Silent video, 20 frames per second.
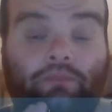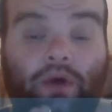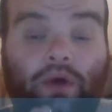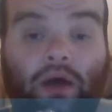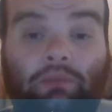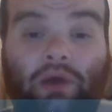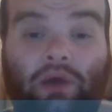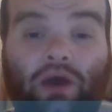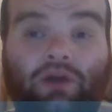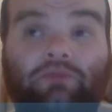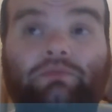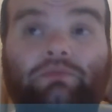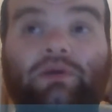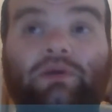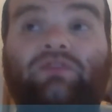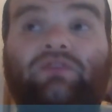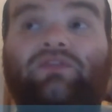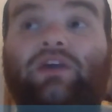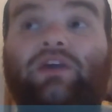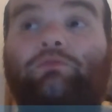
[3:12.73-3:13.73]
But I'm
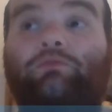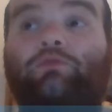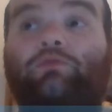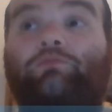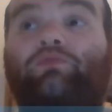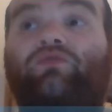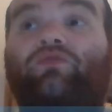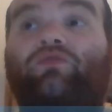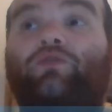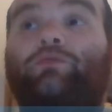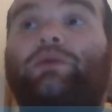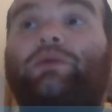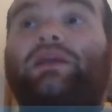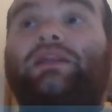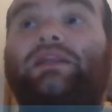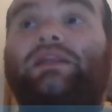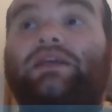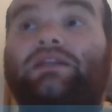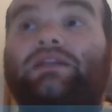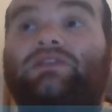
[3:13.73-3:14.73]
hoping if they will perform
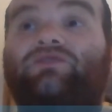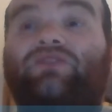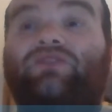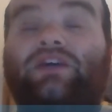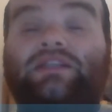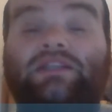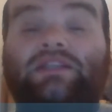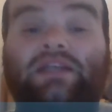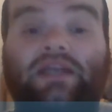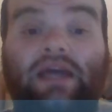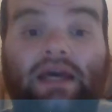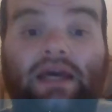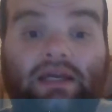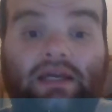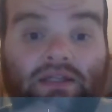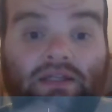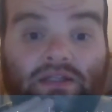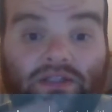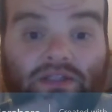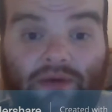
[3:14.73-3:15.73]
at Leeds Fest
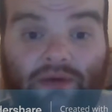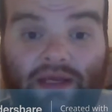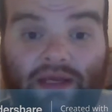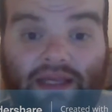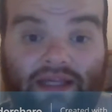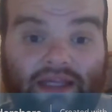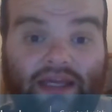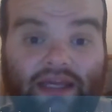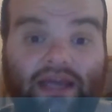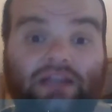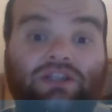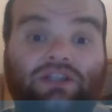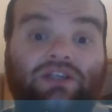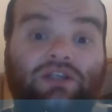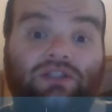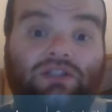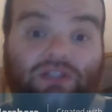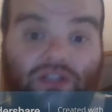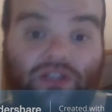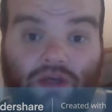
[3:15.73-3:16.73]
again, so I can get a
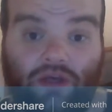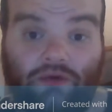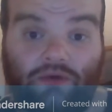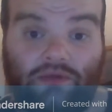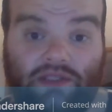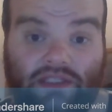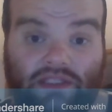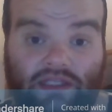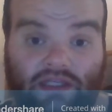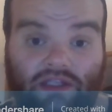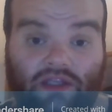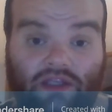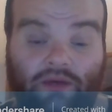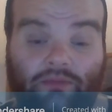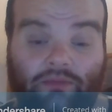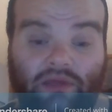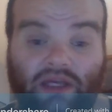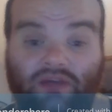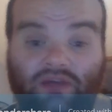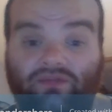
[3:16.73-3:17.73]
chance to go see
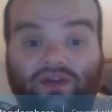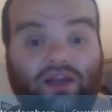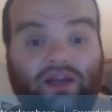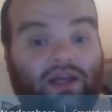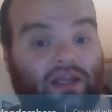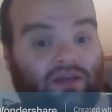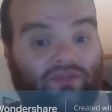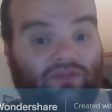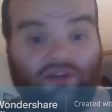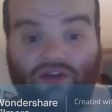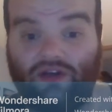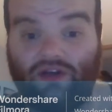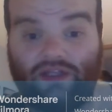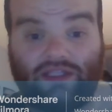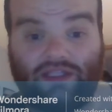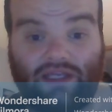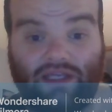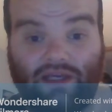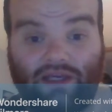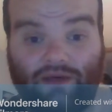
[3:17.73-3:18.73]
them. Even when I live in
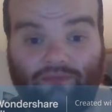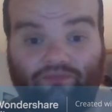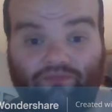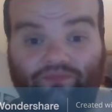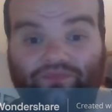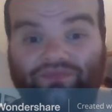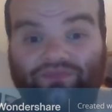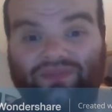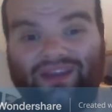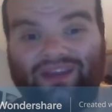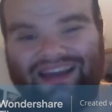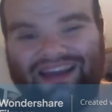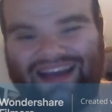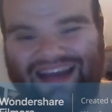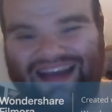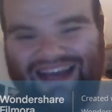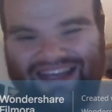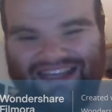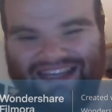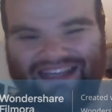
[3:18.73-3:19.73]
Nottingham,
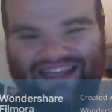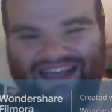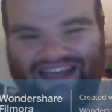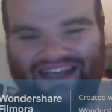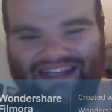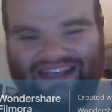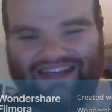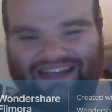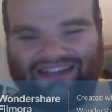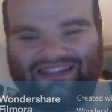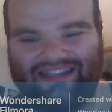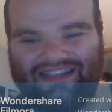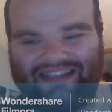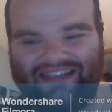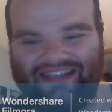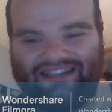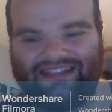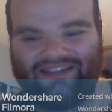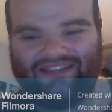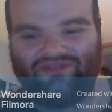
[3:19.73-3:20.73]
I can get down to
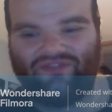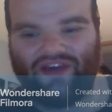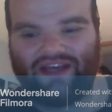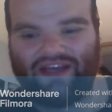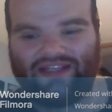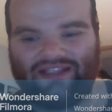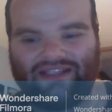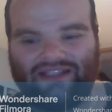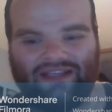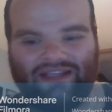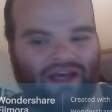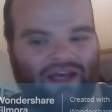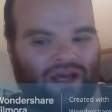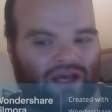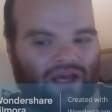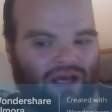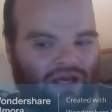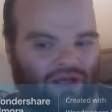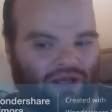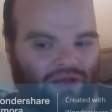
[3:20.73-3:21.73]
Leeds Fest.
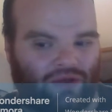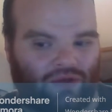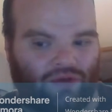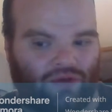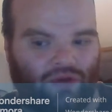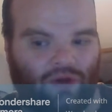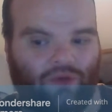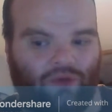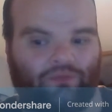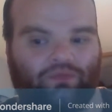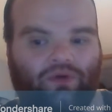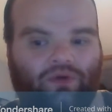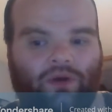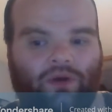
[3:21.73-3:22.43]
No